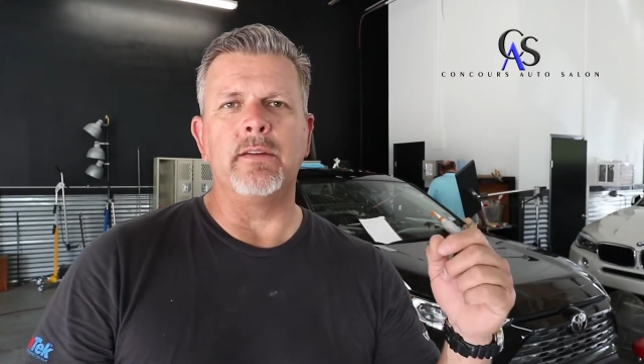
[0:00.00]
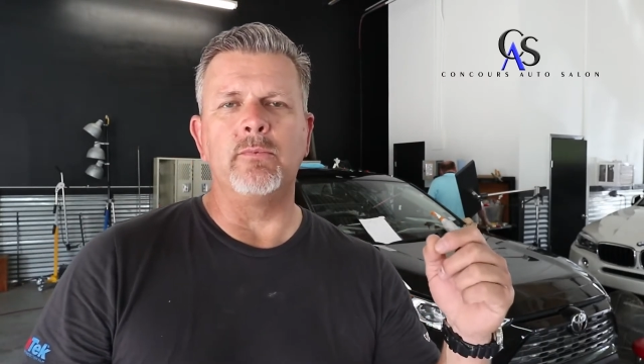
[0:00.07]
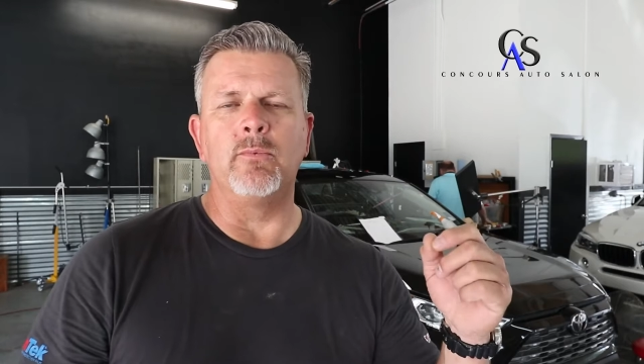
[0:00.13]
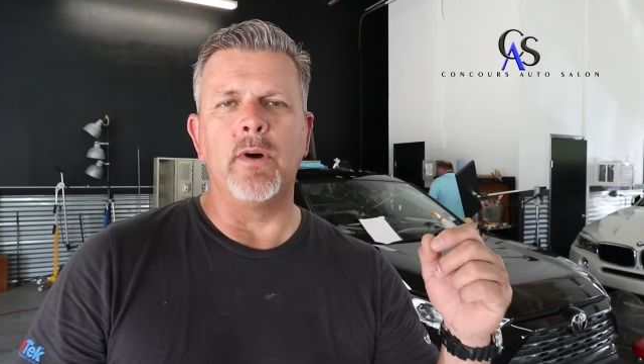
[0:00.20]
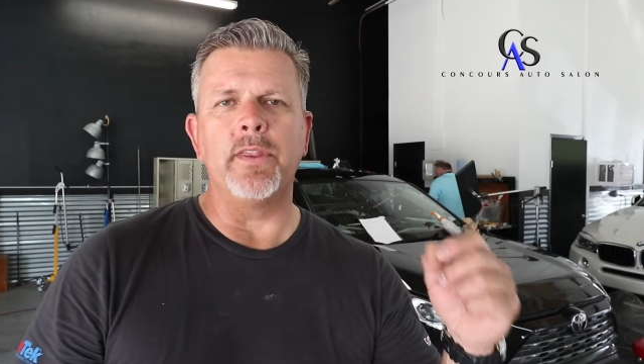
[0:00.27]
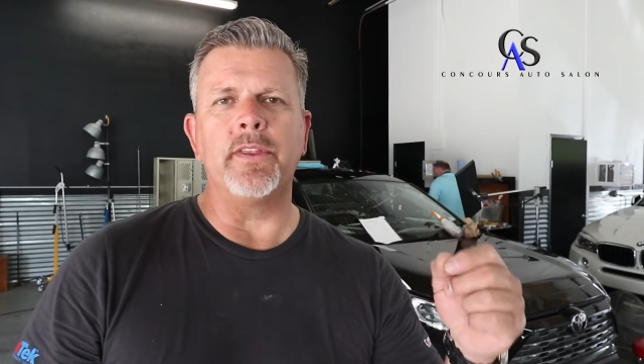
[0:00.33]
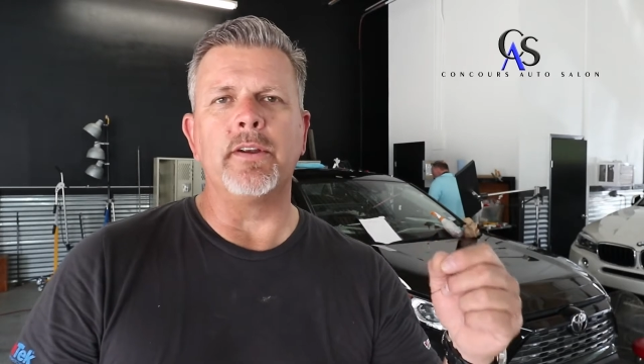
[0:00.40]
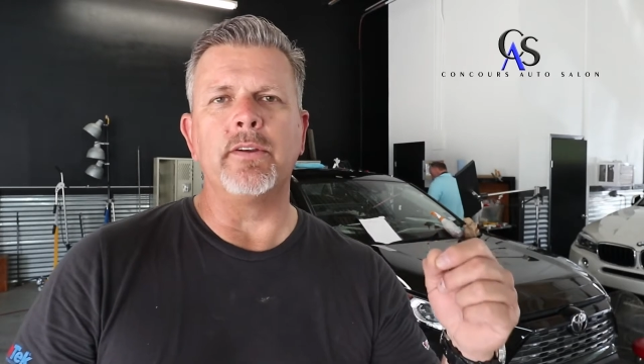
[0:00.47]

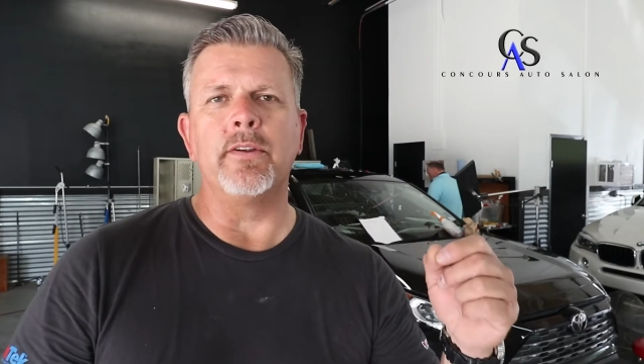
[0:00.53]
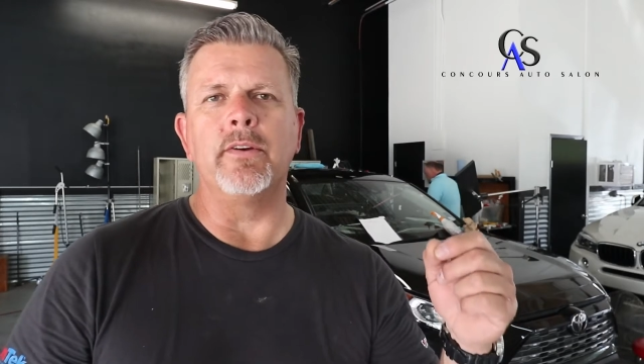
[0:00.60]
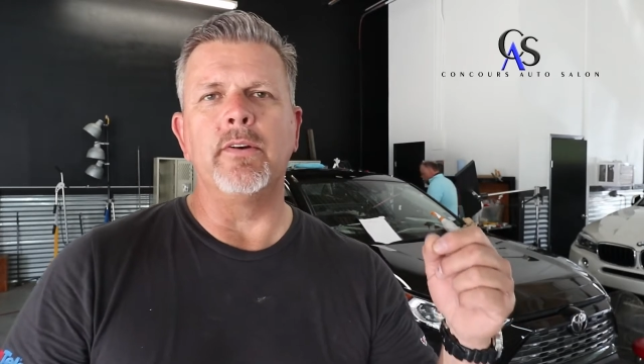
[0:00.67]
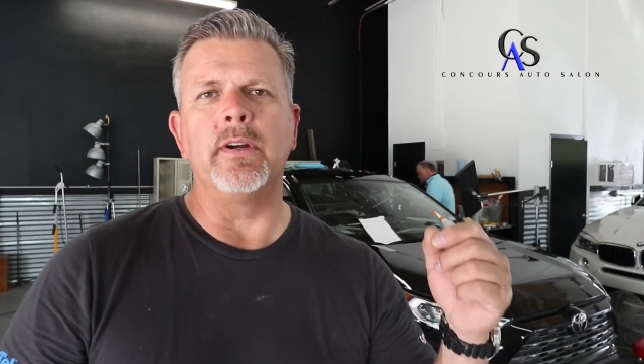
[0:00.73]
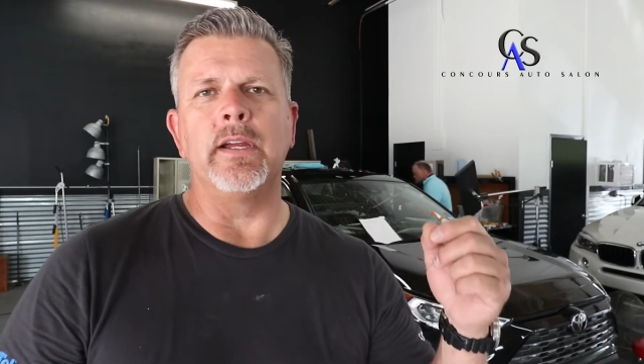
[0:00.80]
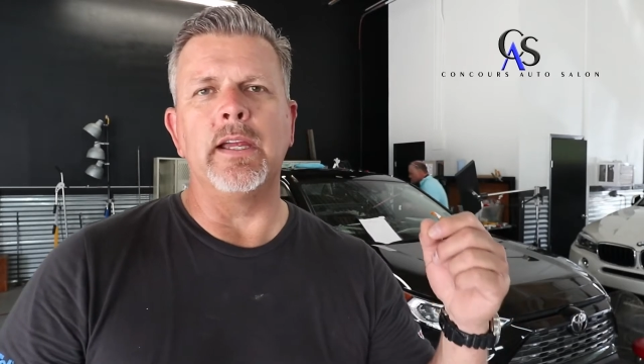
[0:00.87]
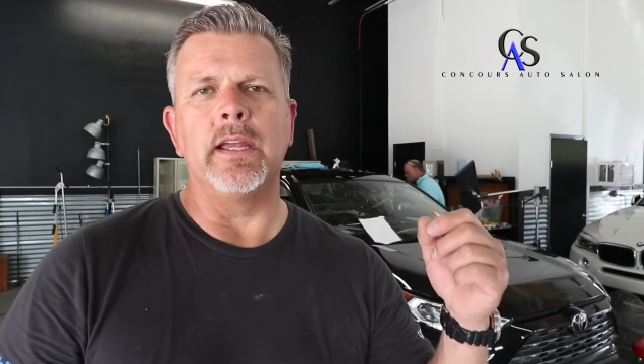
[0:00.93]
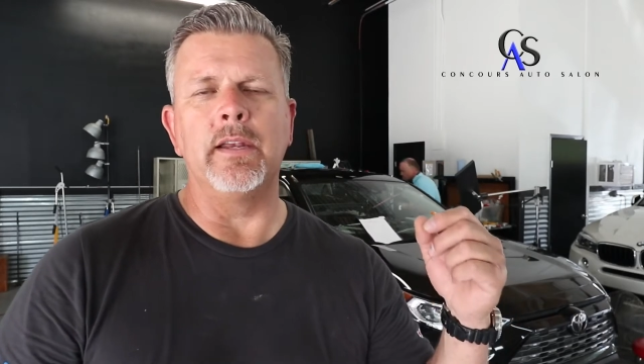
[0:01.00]
what they're
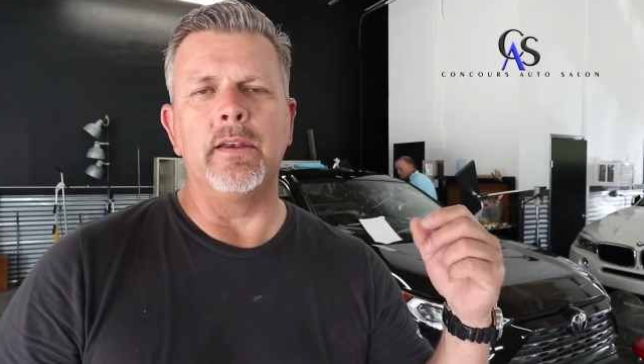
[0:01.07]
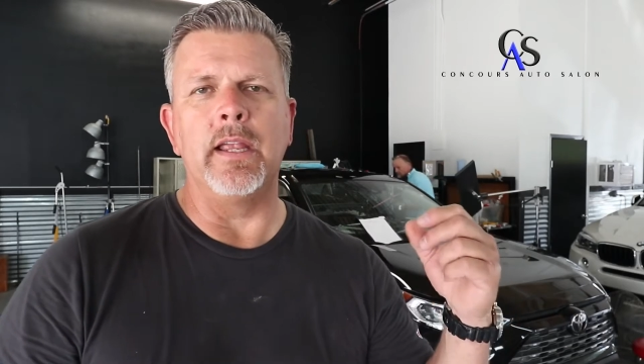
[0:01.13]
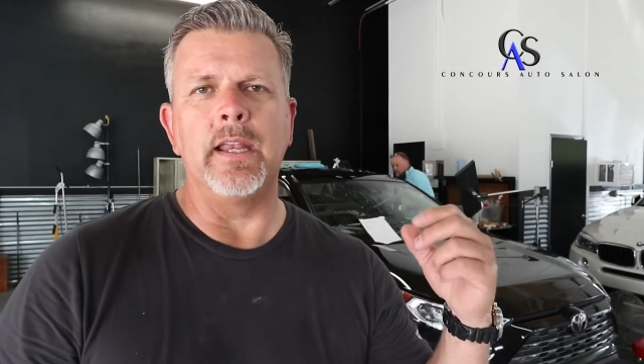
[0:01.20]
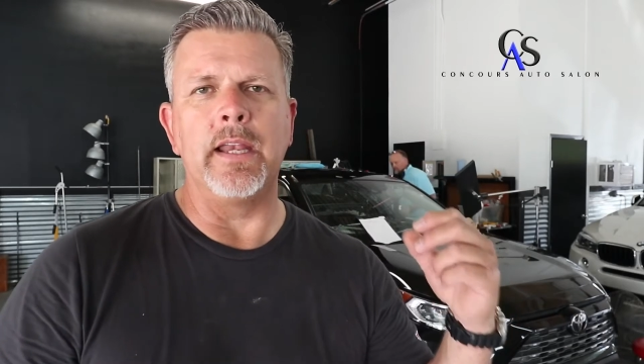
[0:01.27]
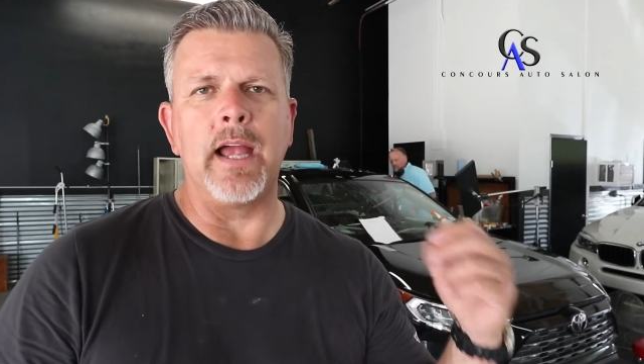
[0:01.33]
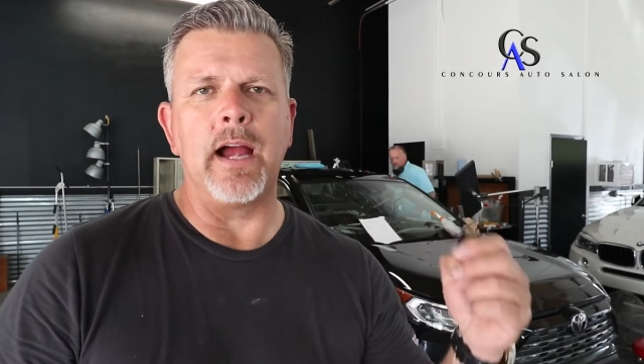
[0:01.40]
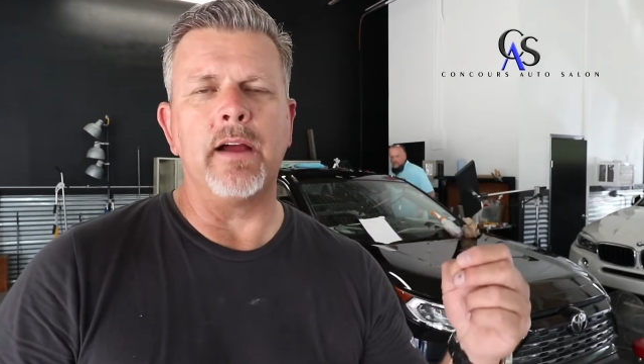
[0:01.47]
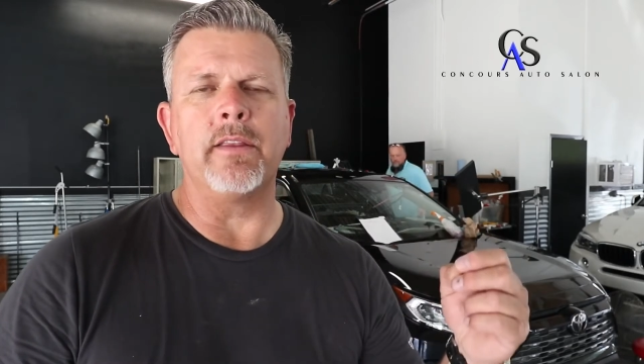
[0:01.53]
doing
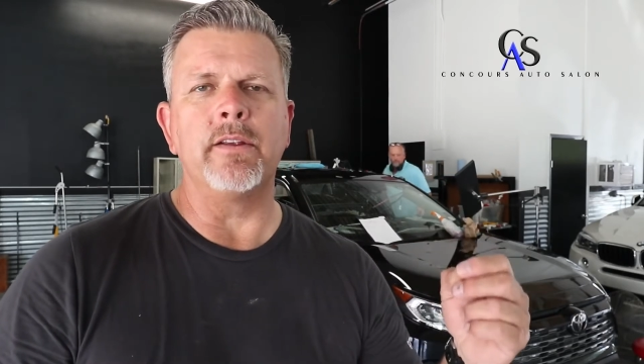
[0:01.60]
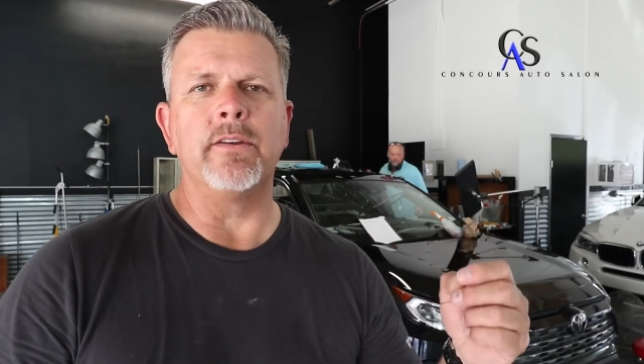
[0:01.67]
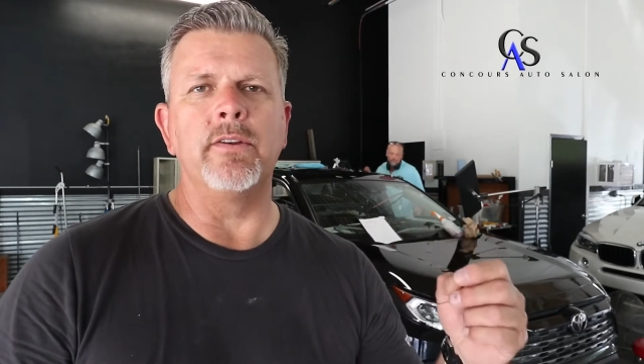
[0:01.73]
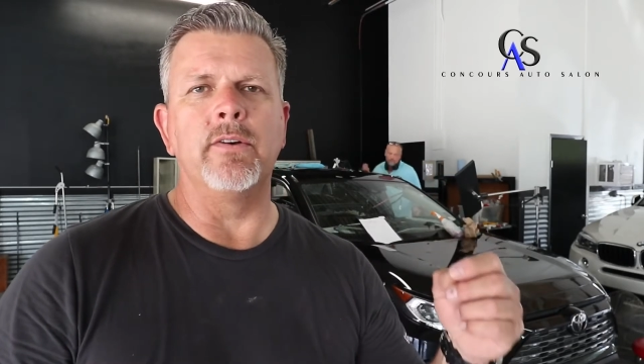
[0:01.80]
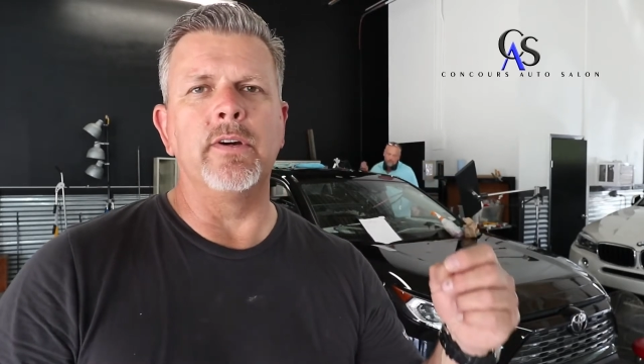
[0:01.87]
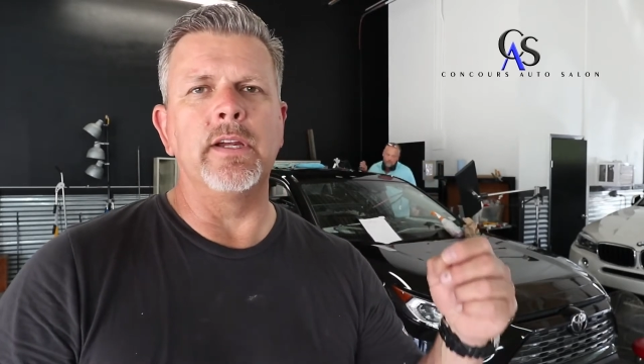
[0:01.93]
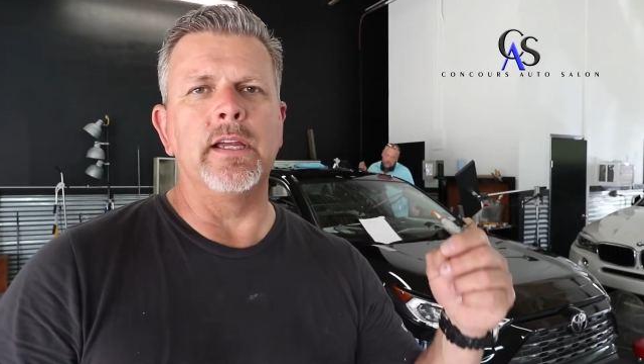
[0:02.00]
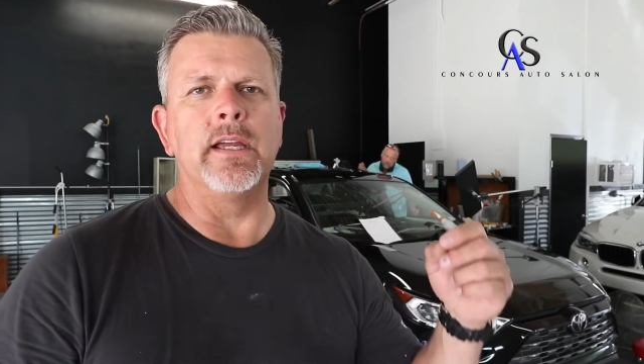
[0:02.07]
and how they're
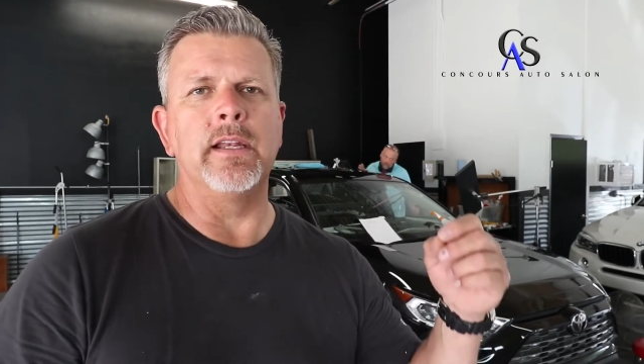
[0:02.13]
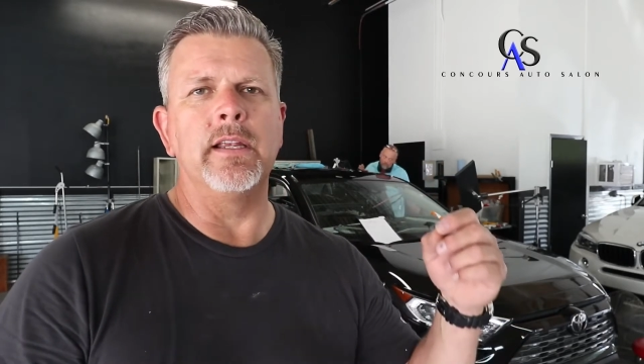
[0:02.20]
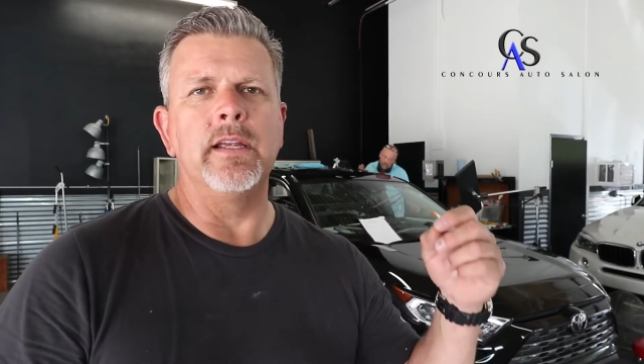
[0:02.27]
doing it